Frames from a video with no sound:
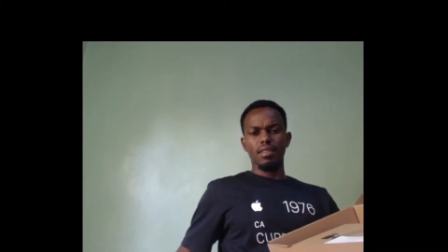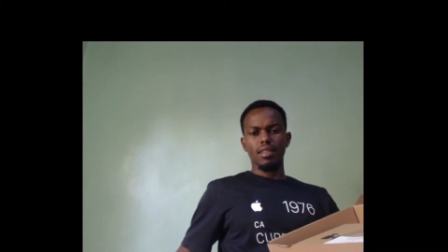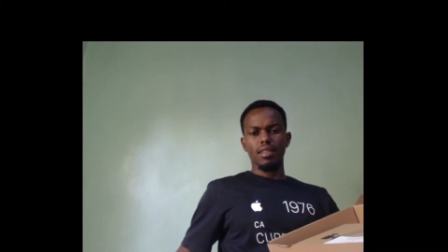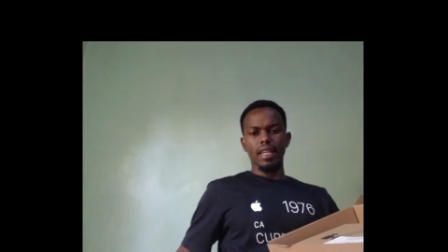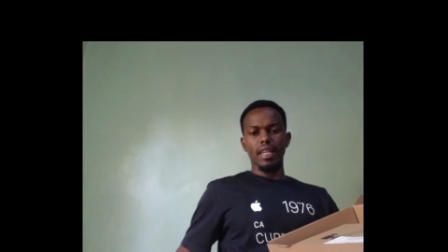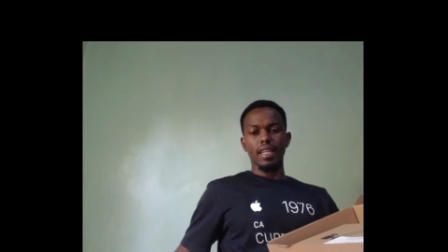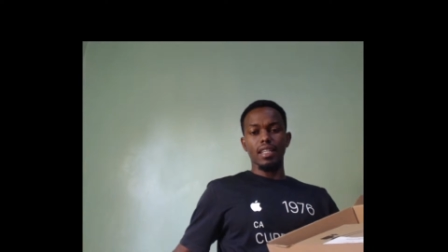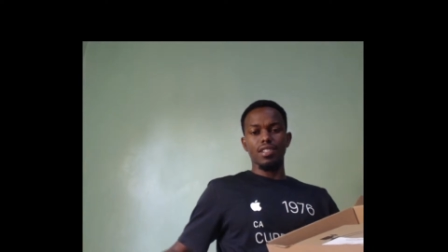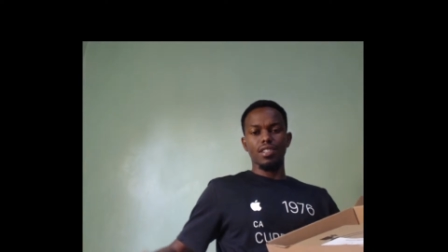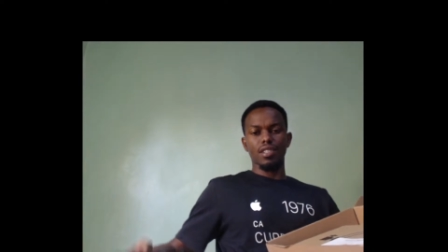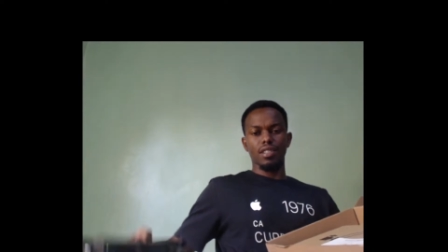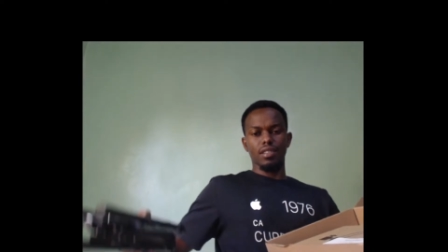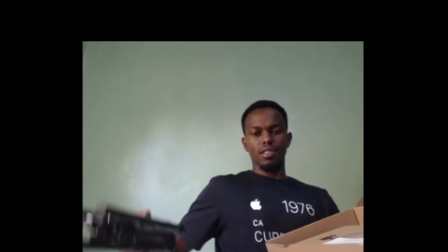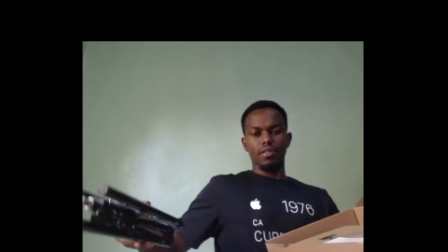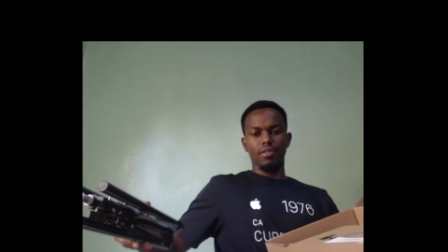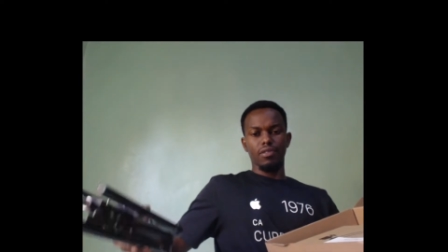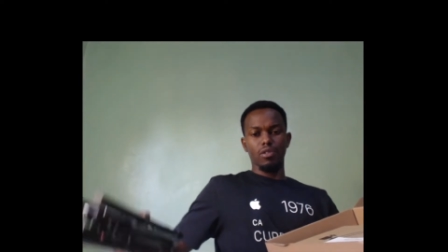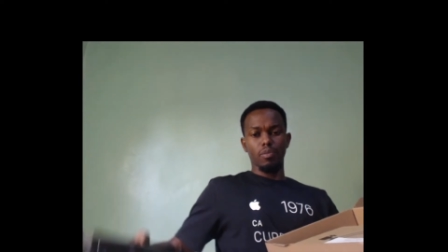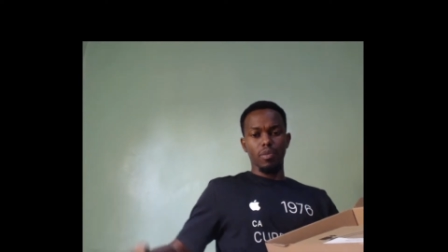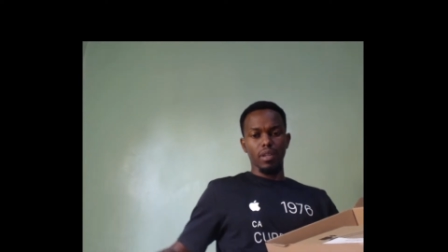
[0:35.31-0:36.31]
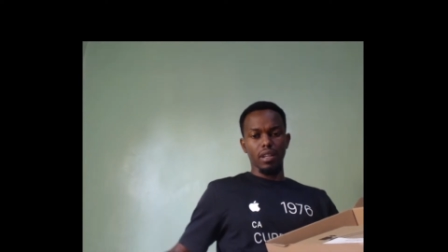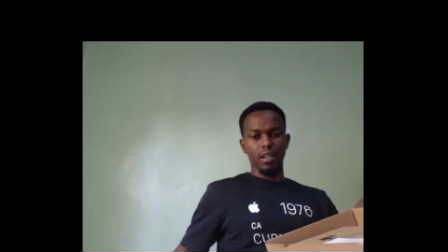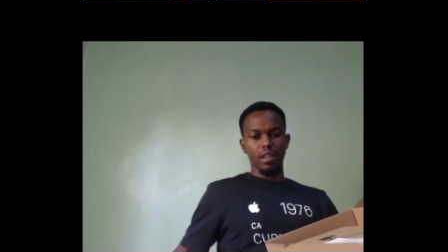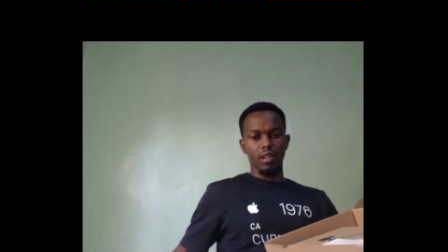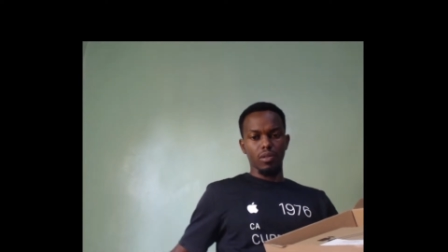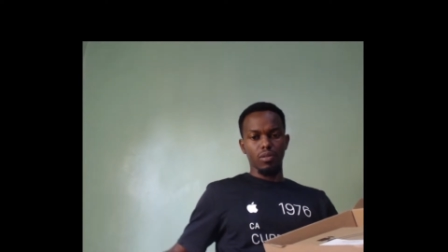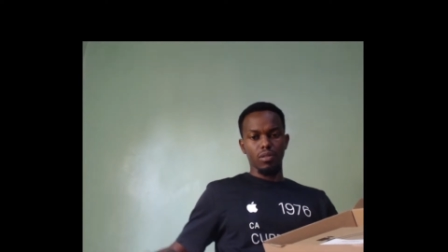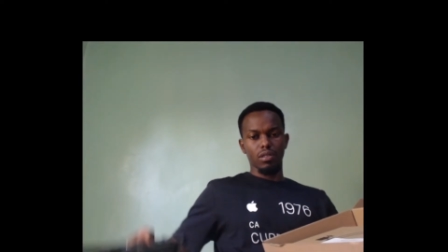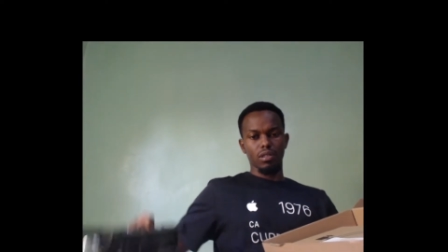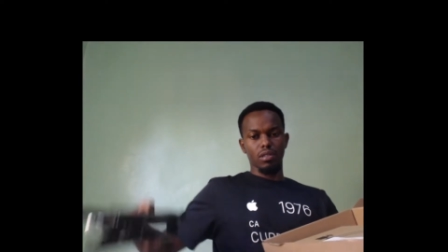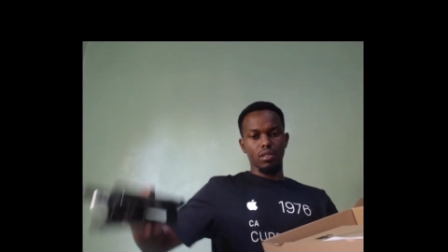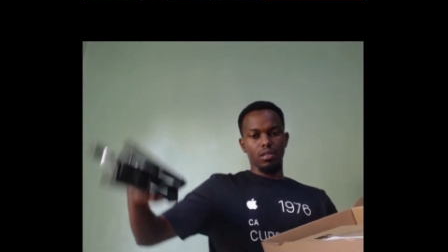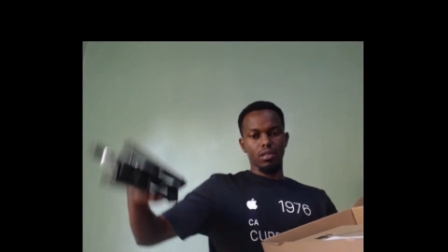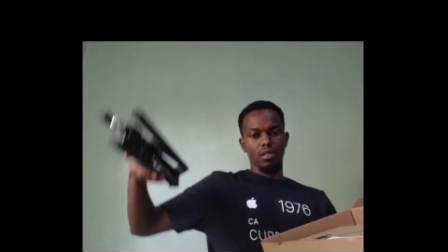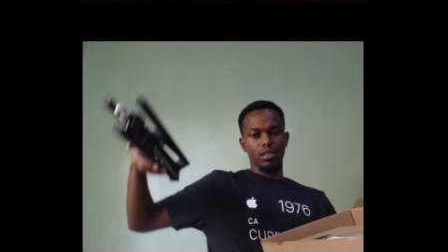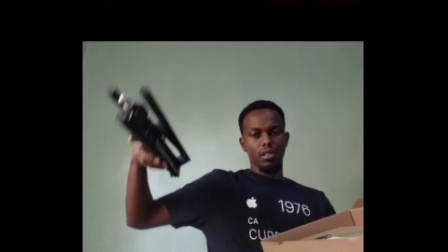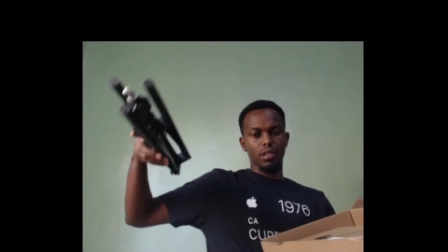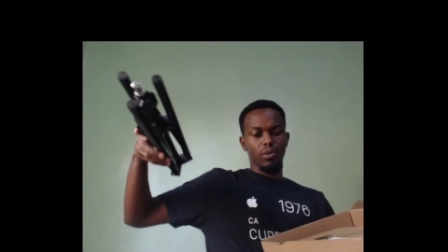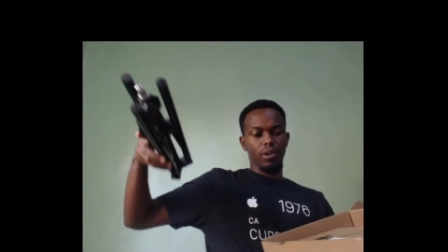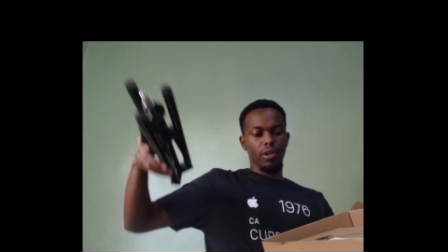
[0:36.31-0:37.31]
inches from the ground
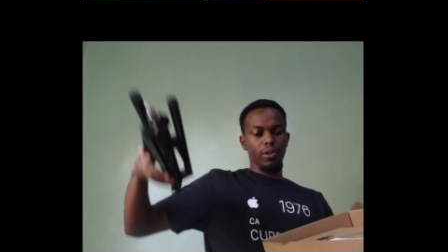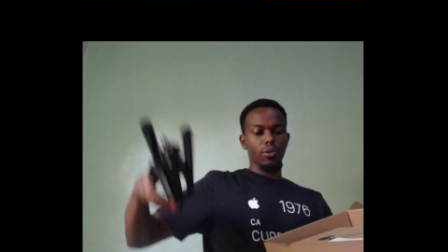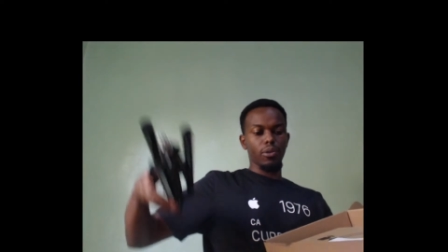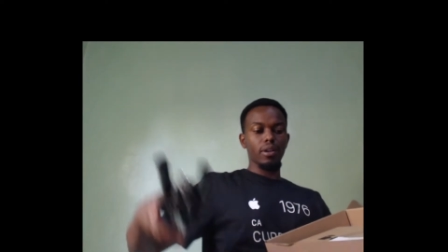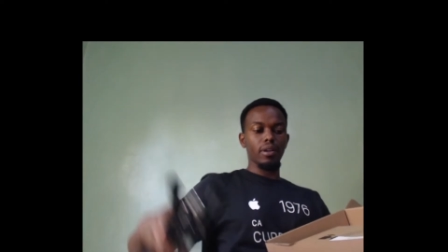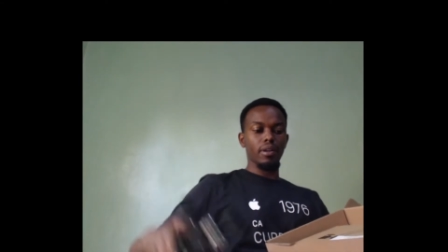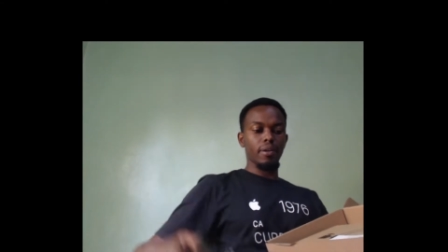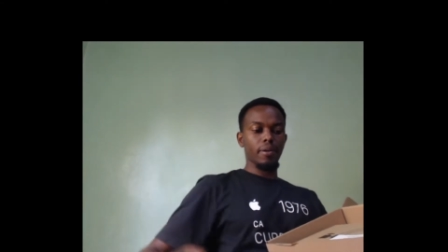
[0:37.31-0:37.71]
till where you are.